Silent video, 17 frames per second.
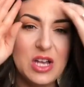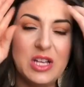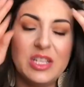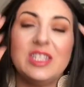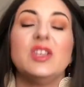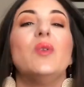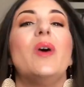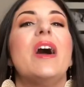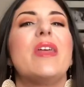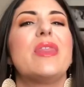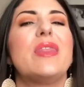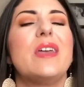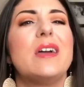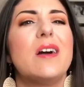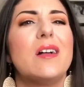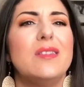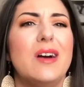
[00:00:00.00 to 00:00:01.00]
So I
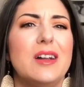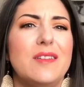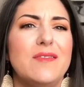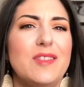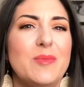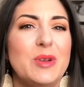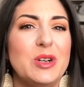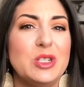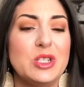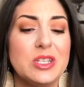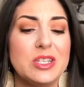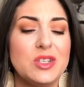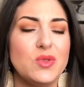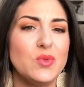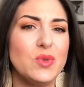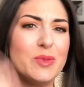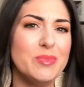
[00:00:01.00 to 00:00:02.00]
think a lot of them are just
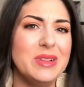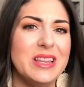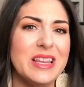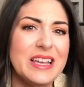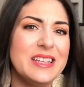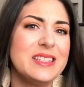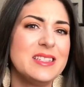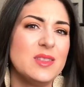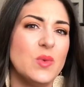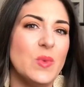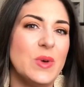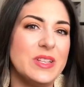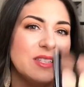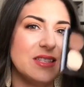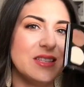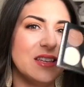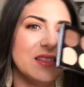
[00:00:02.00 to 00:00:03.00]
to replace the
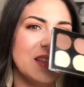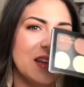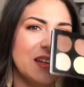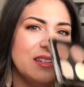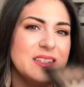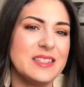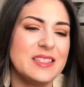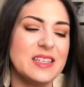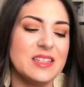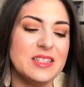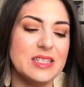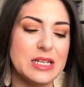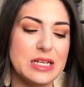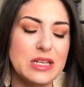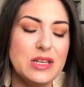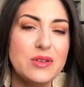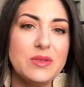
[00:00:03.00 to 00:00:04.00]
ones that they
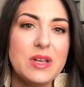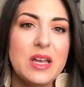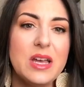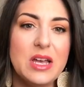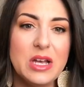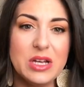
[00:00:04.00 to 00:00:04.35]
discontinued.